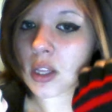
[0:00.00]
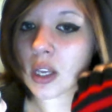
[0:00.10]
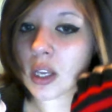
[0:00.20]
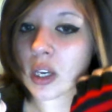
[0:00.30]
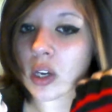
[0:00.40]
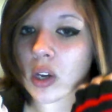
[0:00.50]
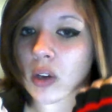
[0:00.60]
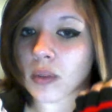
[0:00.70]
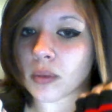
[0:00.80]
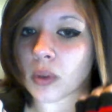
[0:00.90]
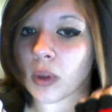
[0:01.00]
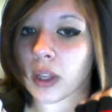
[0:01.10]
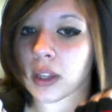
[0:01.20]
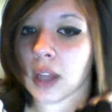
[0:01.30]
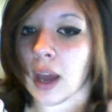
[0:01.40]
then, you know, go
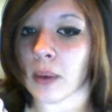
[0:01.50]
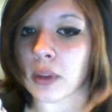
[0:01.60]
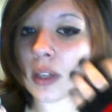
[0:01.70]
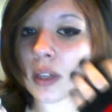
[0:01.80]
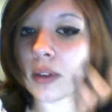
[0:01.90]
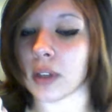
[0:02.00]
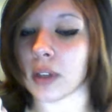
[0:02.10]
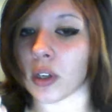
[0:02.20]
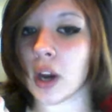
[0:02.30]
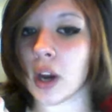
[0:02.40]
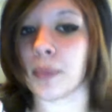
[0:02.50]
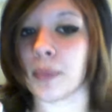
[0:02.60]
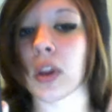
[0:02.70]
like that with it in your hair.